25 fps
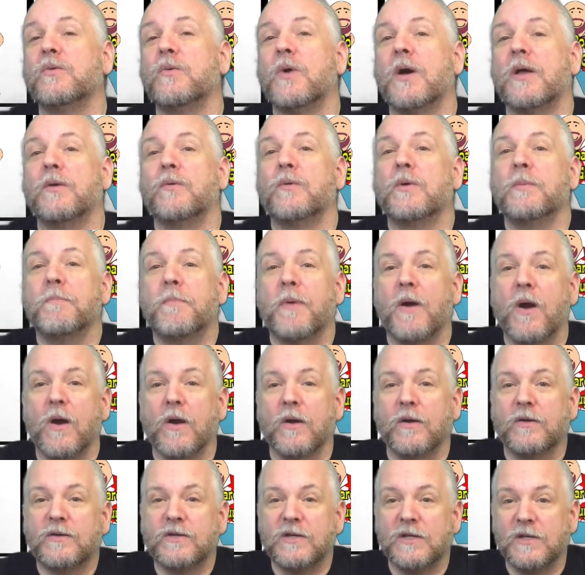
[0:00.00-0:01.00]
you want to
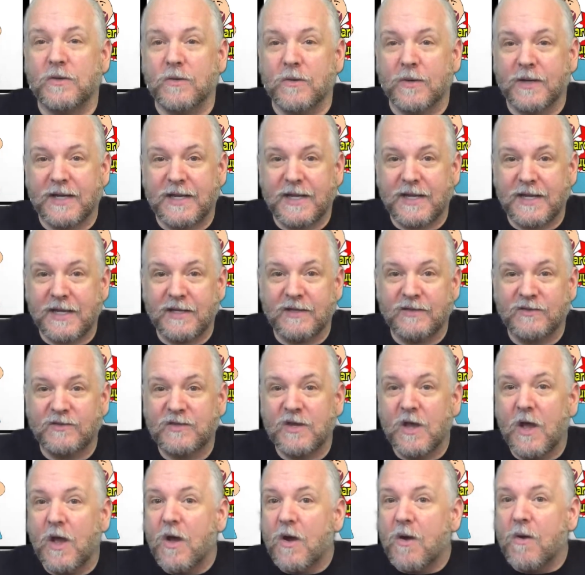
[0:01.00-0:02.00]
impart to your
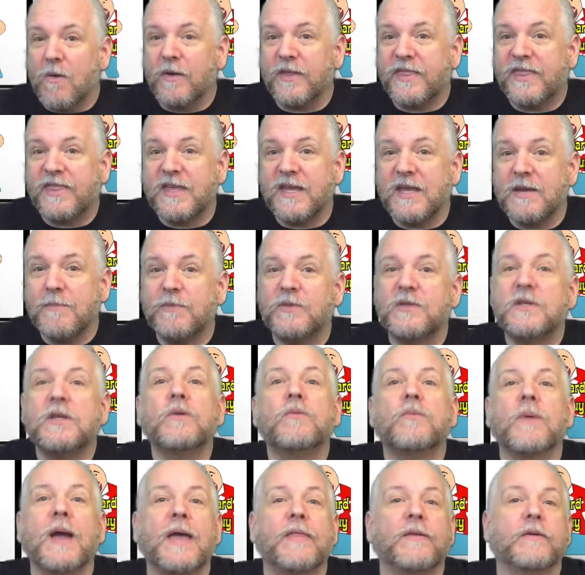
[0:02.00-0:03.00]
kids, or themes
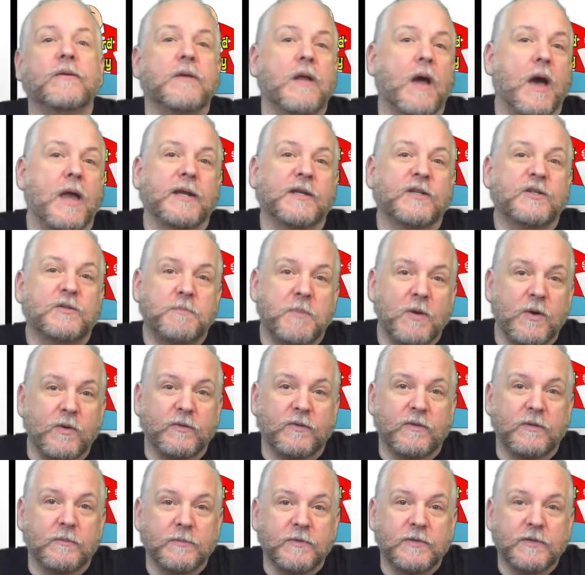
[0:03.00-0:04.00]
you'd rather not
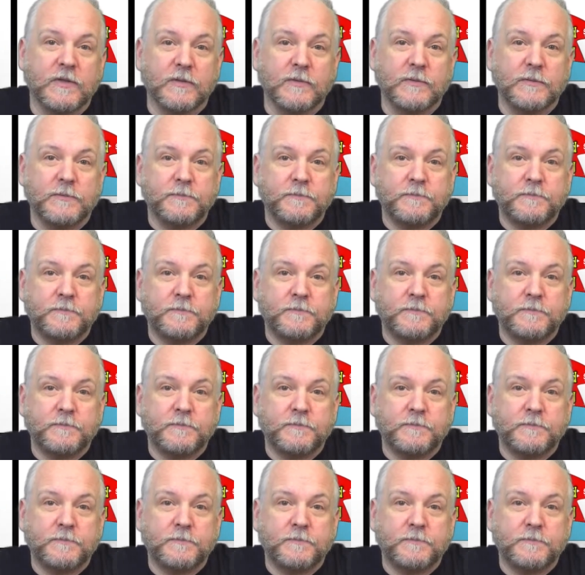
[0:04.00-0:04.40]
expose them to.